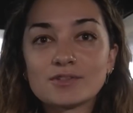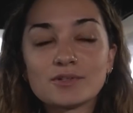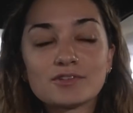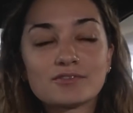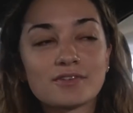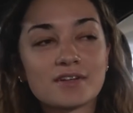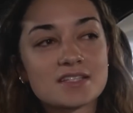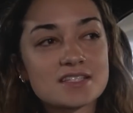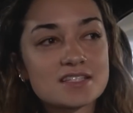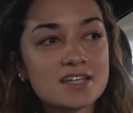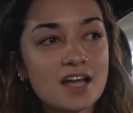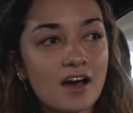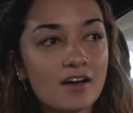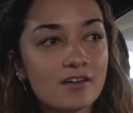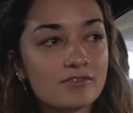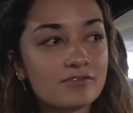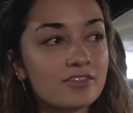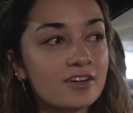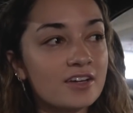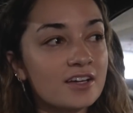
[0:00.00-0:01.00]
doing fun
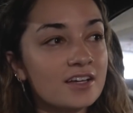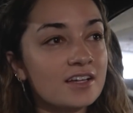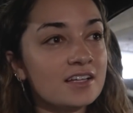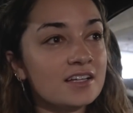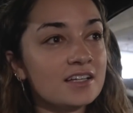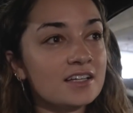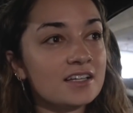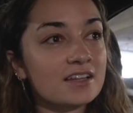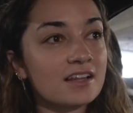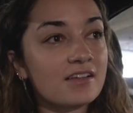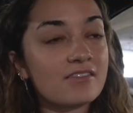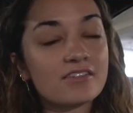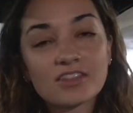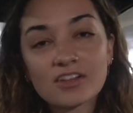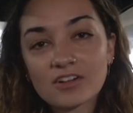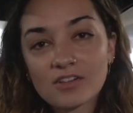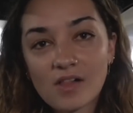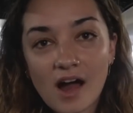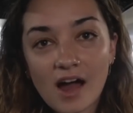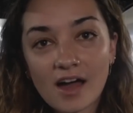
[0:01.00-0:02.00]
stuff, living
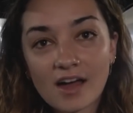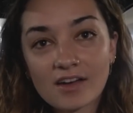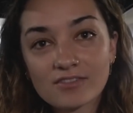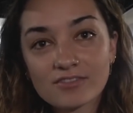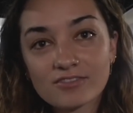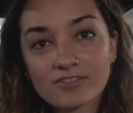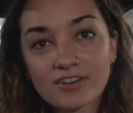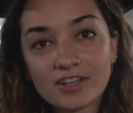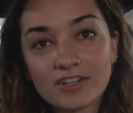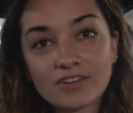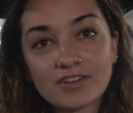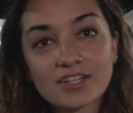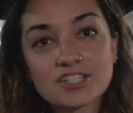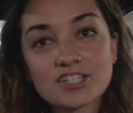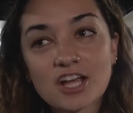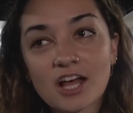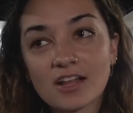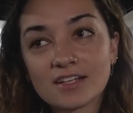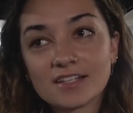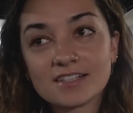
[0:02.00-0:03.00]
their life, and you get
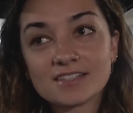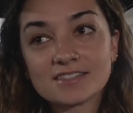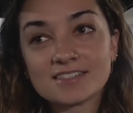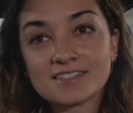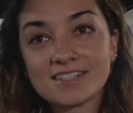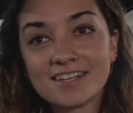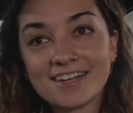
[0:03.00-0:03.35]
jealous.